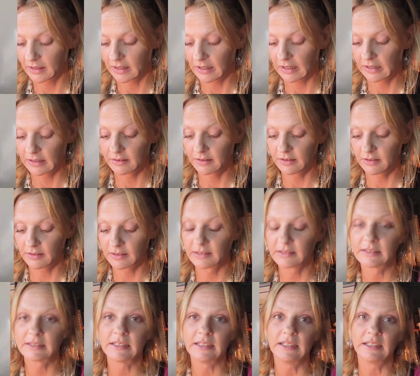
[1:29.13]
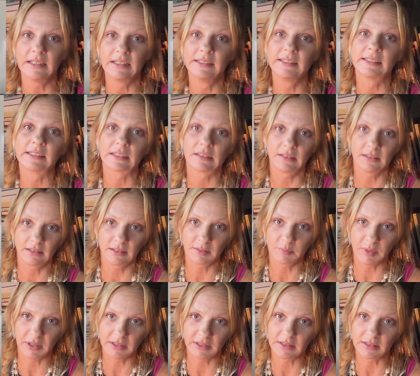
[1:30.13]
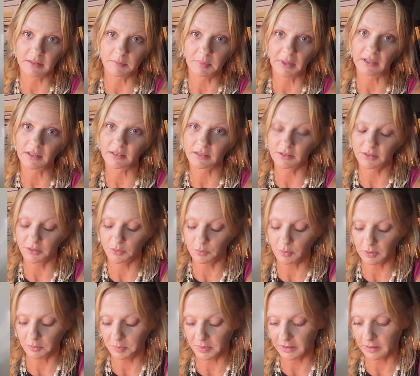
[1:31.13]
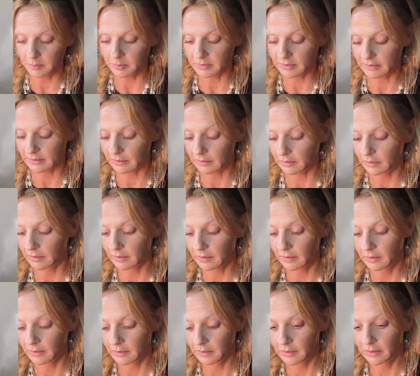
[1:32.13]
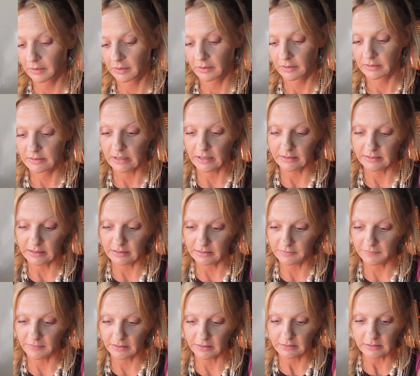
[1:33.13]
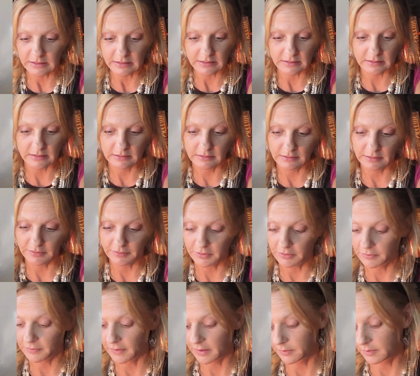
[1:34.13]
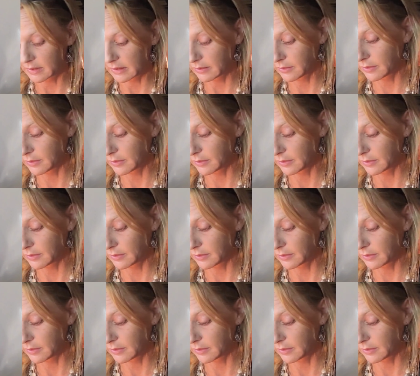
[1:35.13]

and you can see it is clearly marked at the back, so you will be able to identify this if you found it